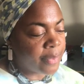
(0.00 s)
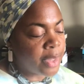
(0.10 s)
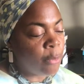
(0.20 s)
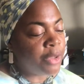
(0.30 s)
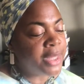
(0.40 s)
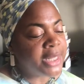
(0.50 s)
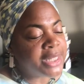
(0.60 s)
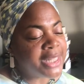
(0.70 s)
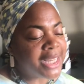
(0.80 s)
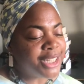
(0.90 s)
Within
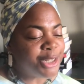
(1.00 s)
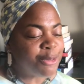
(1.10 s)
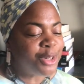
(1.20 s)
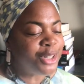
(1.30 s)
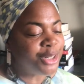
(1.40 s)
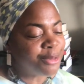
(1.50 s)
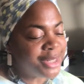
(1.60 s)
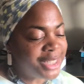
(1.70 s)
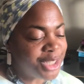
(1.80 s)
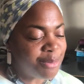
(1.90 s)
seconds of her
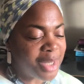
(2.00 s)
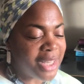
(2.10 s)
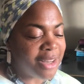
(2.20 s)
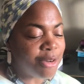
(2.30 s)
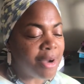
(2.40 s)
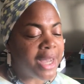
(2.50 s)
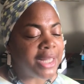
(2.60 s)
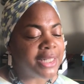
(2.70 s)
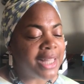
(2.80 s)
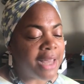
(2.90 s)
greeting me, her
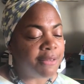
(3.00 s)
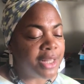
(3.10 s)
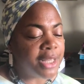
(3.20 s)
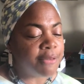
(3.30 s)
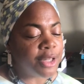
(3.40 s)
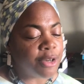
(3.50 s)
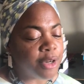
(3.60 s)
eyes having given her